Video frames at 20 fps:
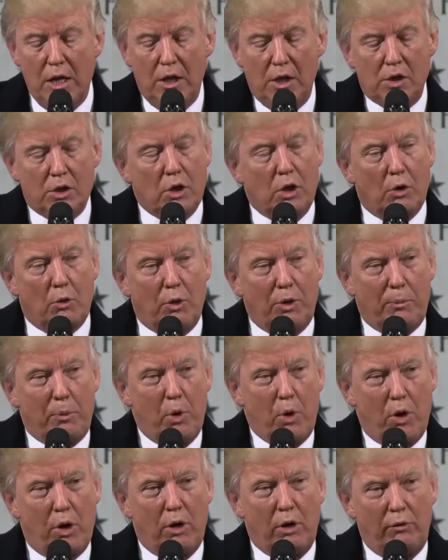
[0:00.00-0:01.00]
So a
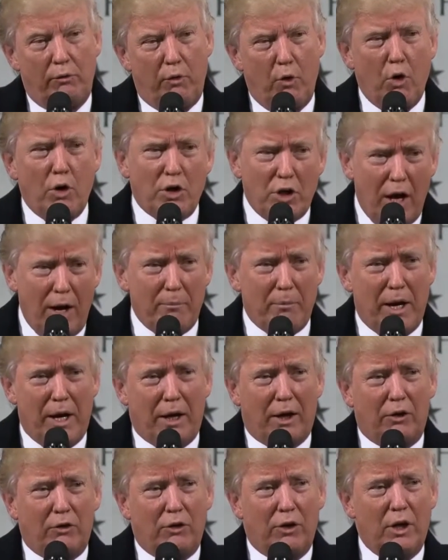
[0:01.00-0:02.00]
reporter for Time
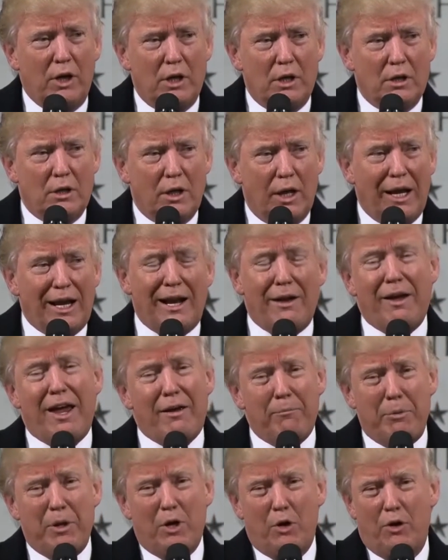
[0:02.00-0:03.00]
magazine, and I
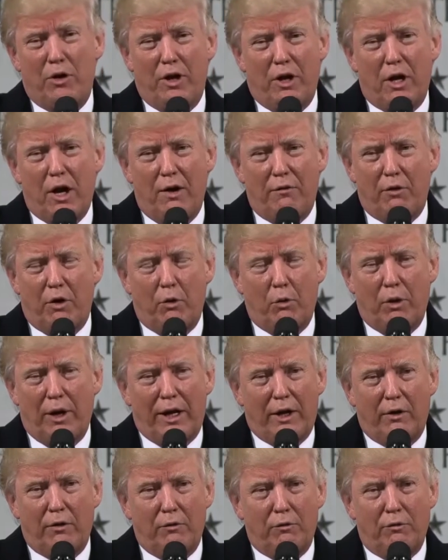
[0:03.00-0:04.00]
have been on their cover
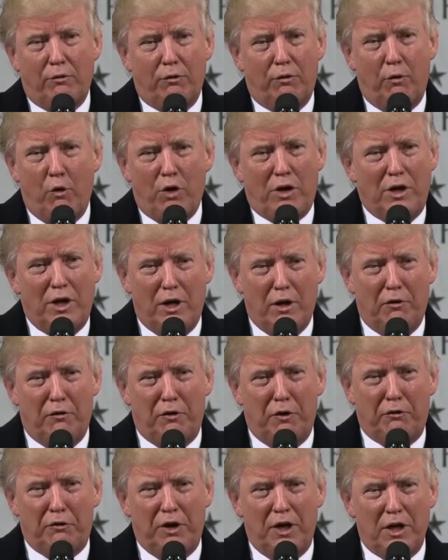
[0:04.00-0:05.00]
like 14 or
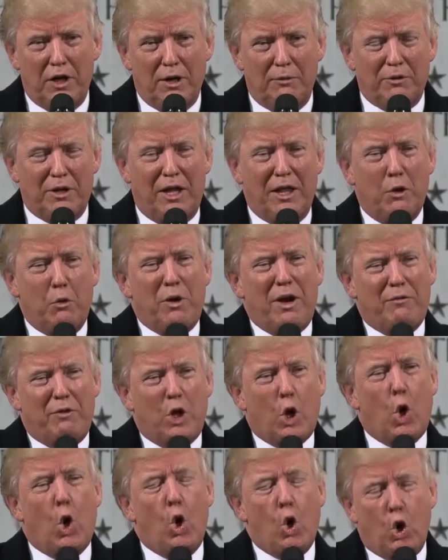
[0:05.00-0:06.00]
15 times. I think we have
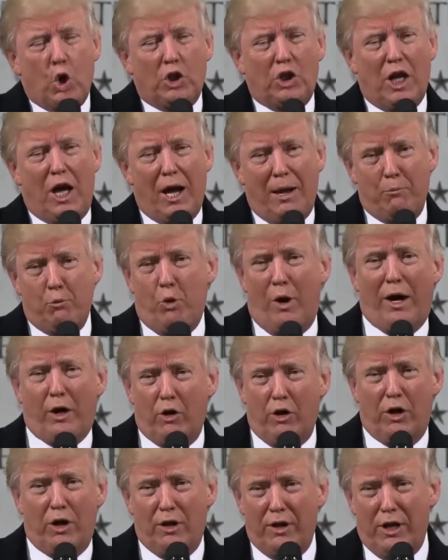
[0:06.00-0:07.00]
the all-time
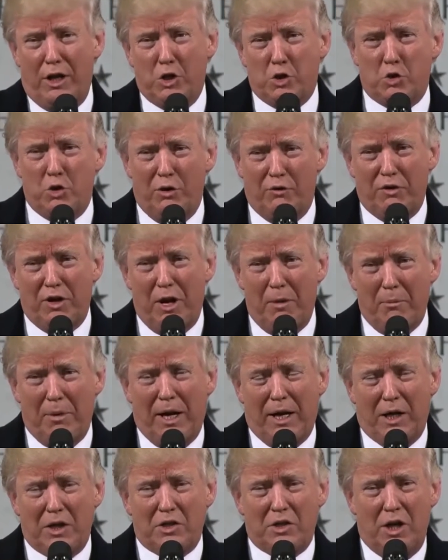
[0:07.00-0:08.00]
record in the history of Time
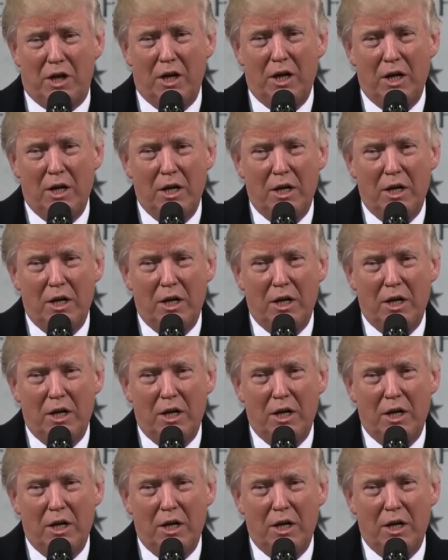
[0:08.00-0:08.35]
magazine.